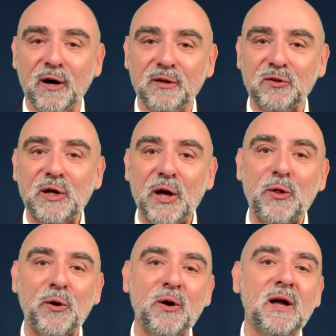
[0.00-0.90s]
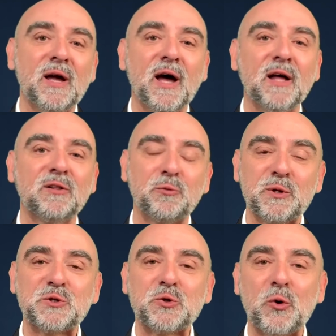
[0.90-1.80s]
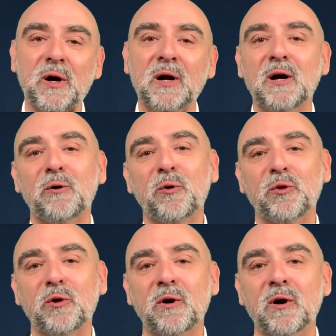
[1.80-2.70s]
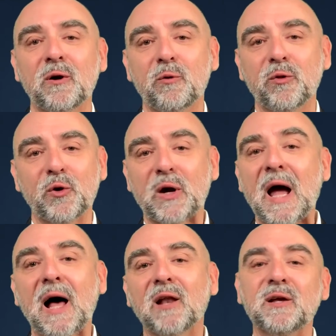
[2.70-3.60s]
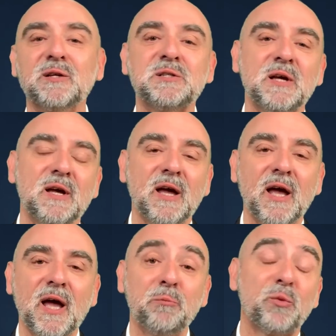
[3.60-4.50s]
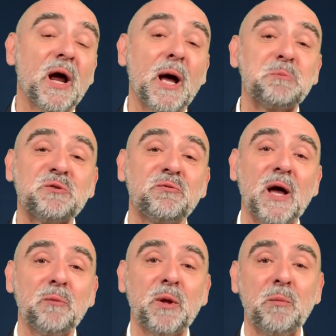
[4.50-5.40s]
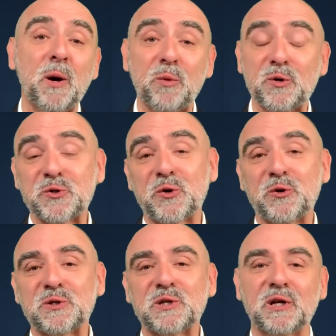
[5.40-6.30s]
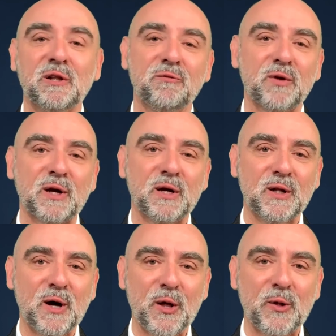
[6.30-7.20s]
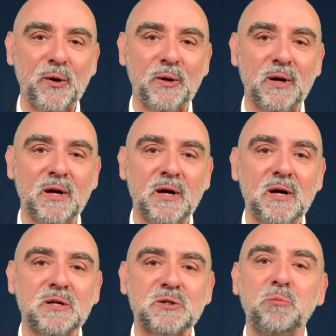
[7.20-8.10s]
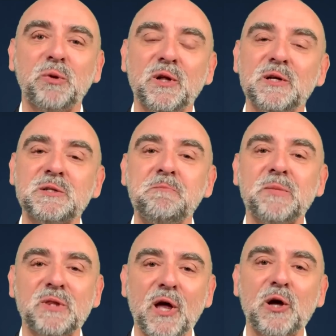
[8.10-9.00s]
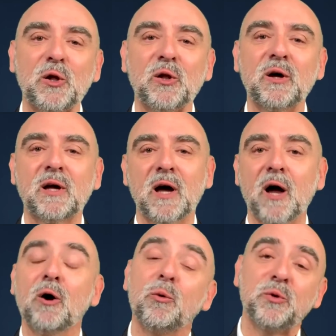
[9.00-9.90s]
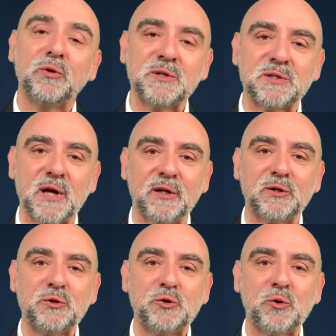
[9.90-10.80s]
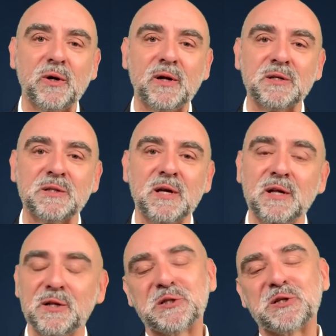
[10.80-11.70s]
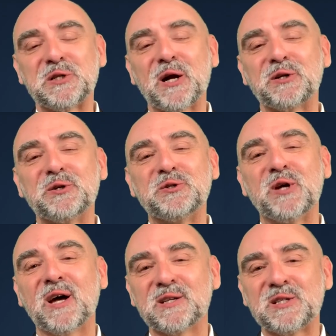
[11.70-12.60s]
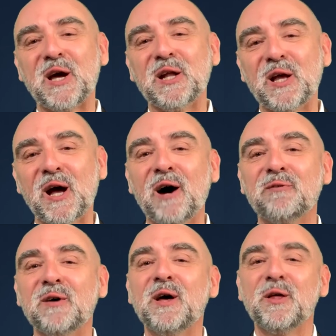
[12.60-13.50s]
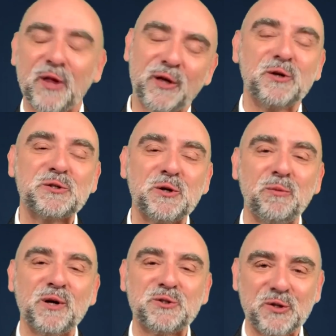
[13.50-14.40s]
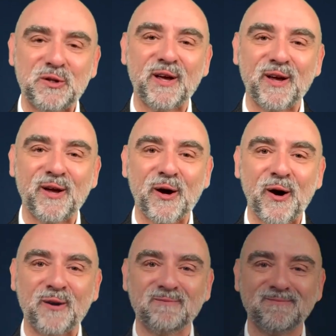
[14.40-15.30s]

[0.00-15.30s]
together at the resort with your colleagues and perhaps family members or your significant other. So please take a look. I hope you decide to join us. This is Dr. Jack signing off. Thank you so much and take care.